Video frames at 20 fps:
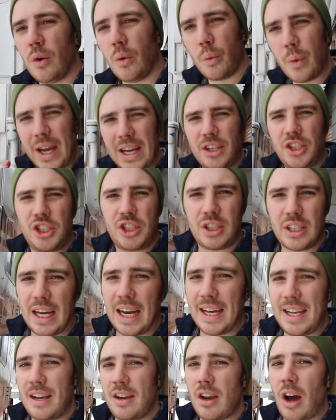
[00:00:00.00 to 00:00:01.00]
which
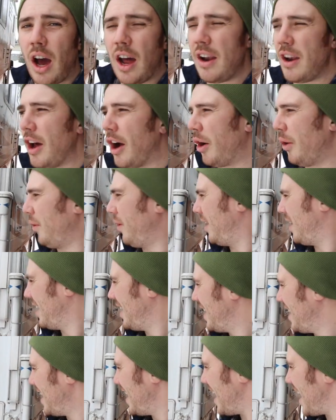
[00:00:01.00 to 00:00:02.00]
I did not know.
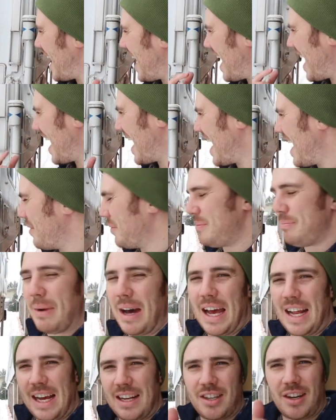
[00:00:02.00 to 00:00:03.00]

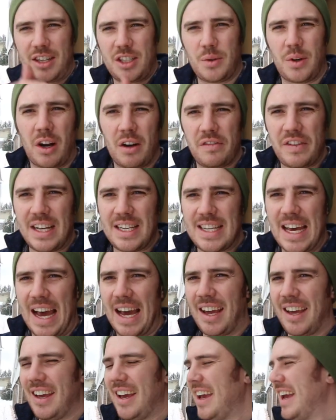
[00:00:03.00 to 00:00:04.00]
I talked to an RV
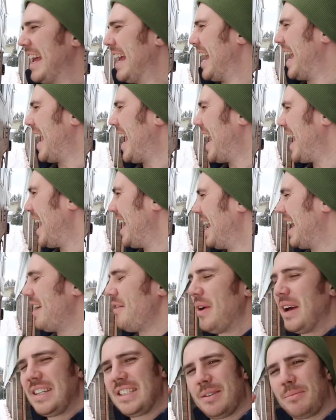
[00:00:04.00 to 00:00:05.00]
tech. And
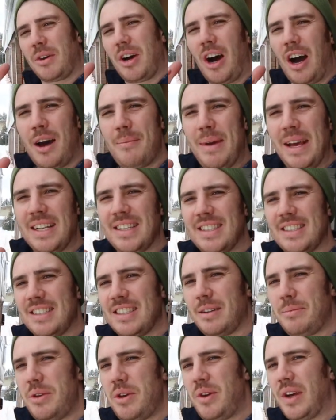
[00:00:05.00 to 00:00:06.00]
I read some comments,
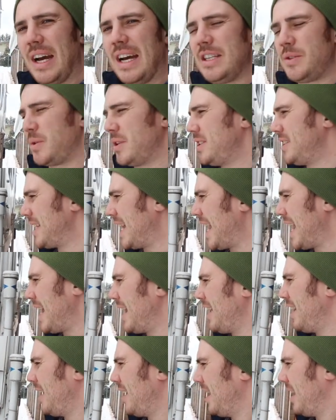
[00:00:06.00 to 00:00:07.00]
and some of you guys were
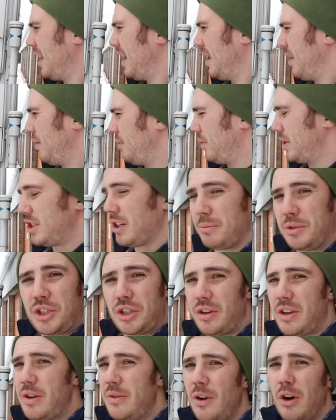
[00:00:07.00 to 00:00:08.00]
saying, which I'm
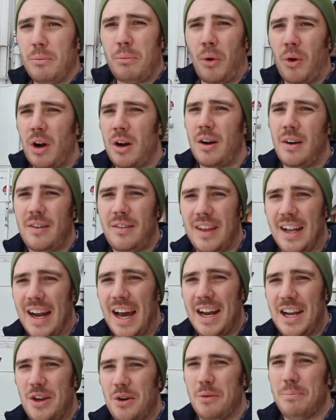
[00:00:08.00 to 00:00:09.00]
sure you know more than
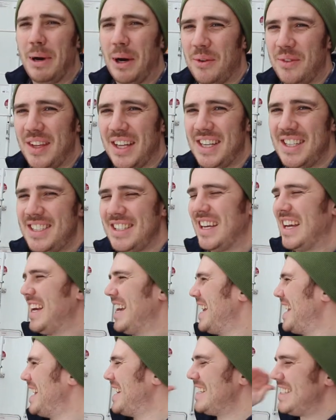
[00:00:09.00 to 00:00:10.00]
I do about this,
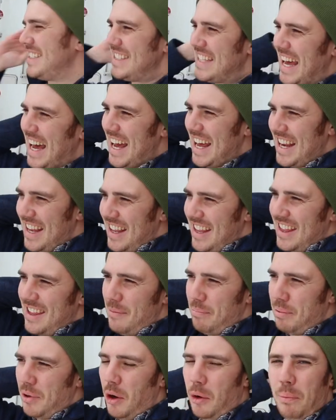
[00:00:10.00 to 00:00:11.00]
is that
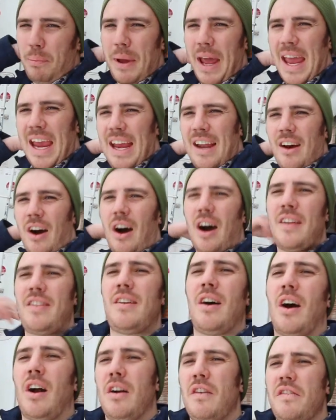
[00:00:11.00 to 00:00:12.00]
the propane on
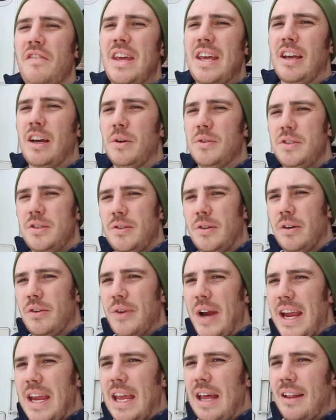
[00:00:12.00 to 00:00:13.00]
the RV goes through a
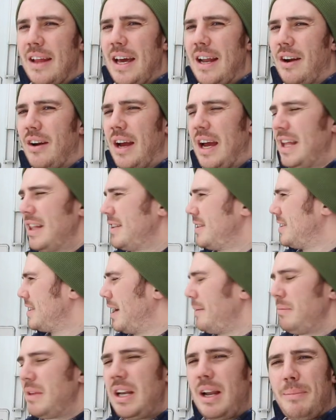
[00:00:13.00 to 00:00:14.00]
regulator, and
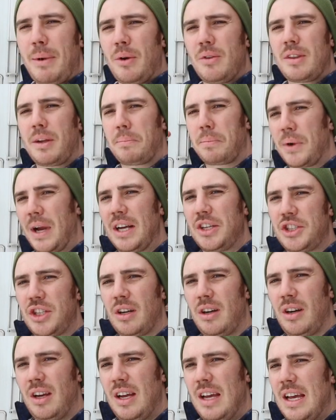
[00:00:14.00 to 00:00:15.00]
something about the
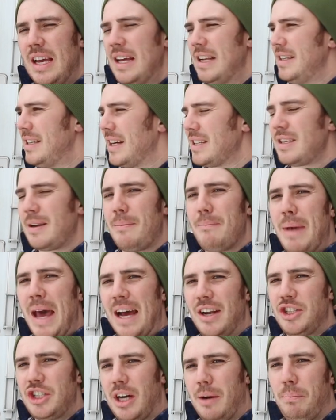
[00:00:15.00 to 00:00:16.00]
pressure doesn't
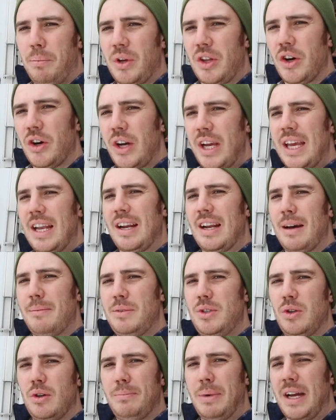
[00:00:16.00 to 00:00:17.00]
match up with hooking it
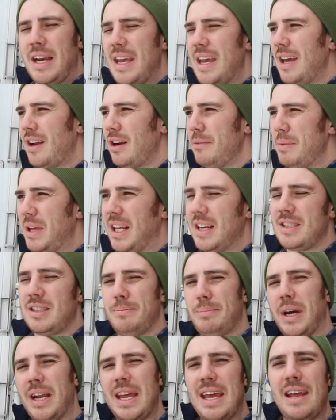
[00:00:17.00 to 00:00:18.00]
up to a buddy heater, because
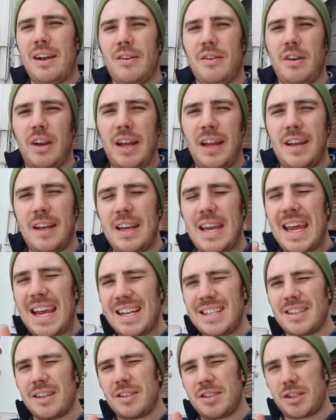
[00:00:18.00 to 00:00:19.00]
the buddy heater
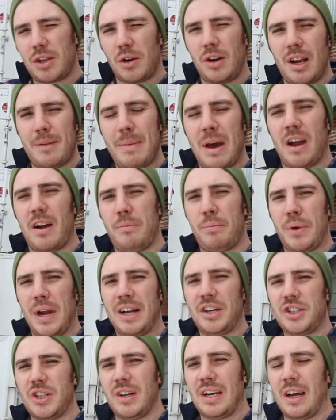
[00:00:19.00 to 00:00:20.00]
needs a certain amount of
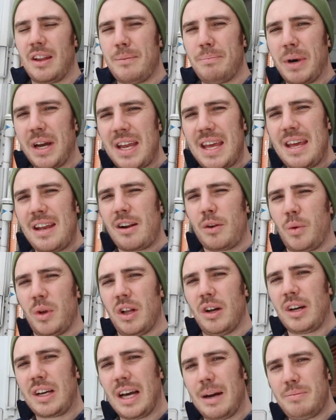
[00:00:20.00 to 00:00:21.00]
pressure. Now, the buddy heater
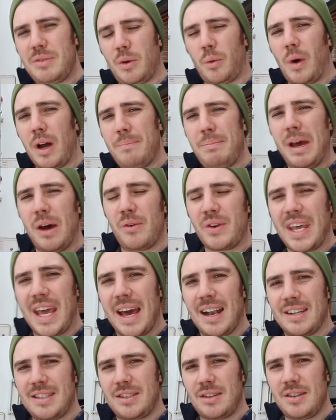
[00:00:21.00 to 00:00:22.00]
will hook up to 1 pound
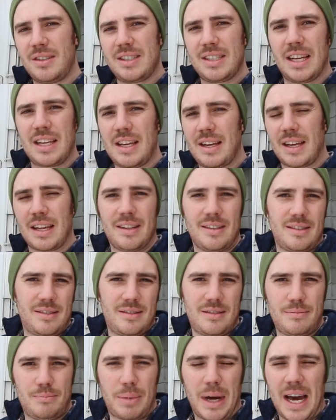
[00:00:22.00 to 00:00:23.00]
canisters that you can
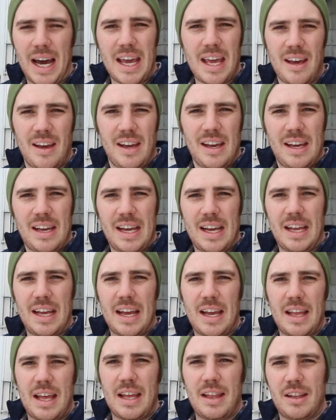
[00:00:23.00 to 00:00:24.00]
buy
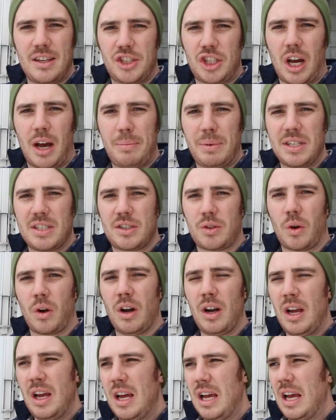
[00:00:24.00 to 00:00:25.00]
in the shopping
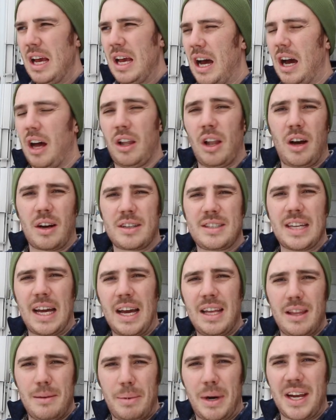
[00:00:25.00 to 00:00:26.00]
store
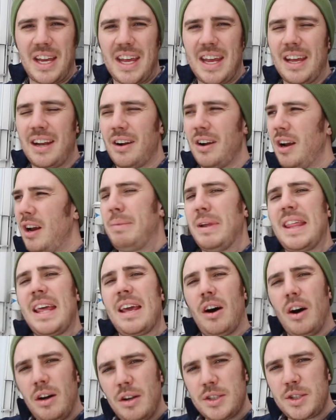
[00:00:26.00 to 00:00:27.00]
alongside the buddy heater, but
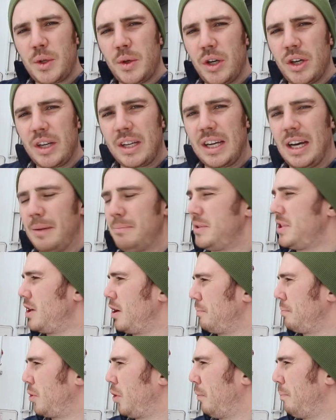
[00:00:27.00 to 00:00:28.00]
they also hook up to
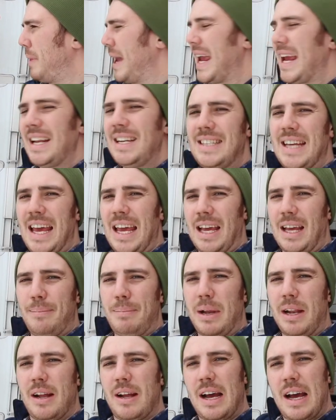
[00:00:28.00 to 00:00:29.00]
your propane tank.
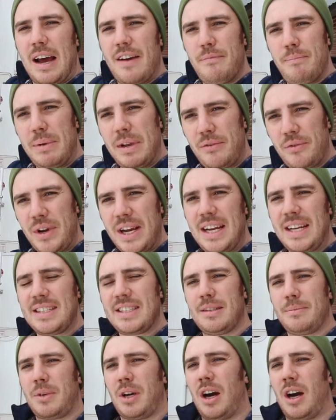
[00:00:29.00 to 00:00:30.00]
But I've been reading some